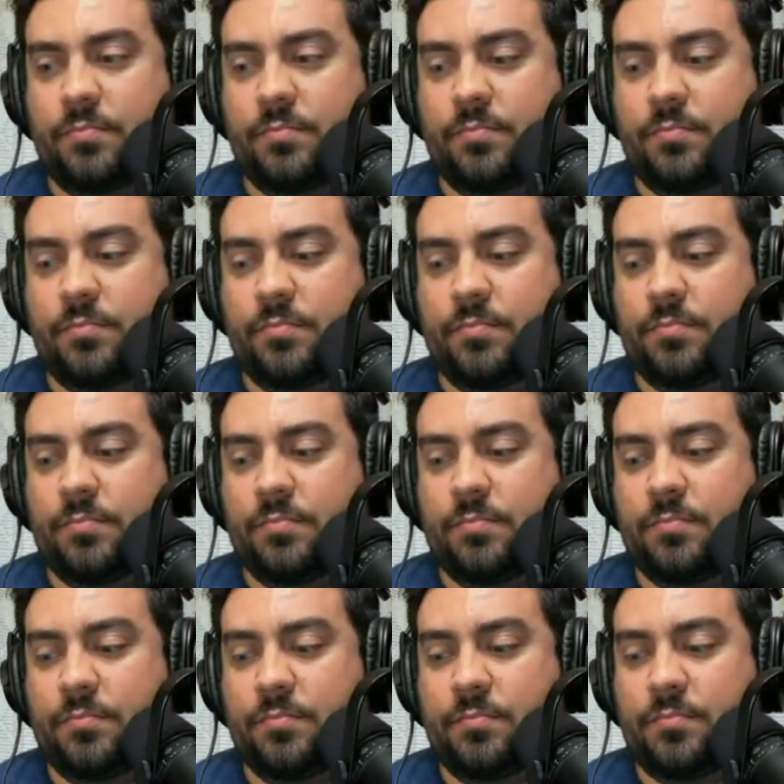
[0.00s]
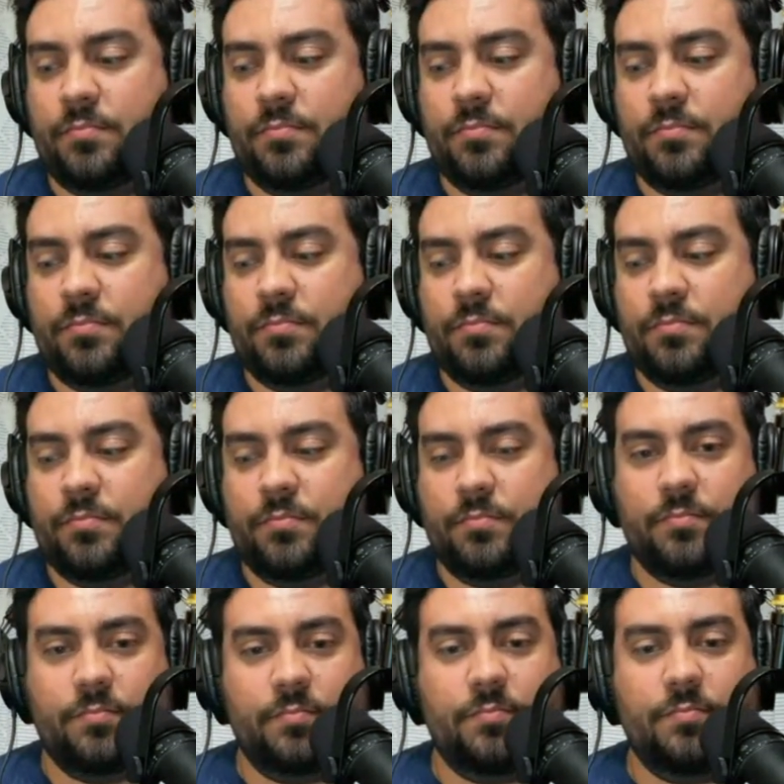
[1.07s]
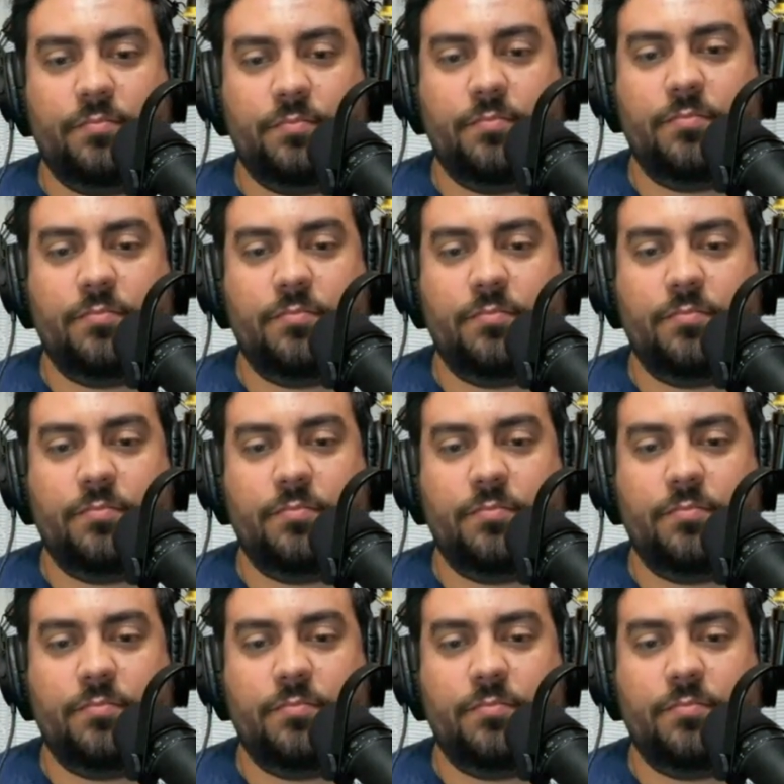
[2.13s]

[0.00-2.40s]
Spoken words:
(silent)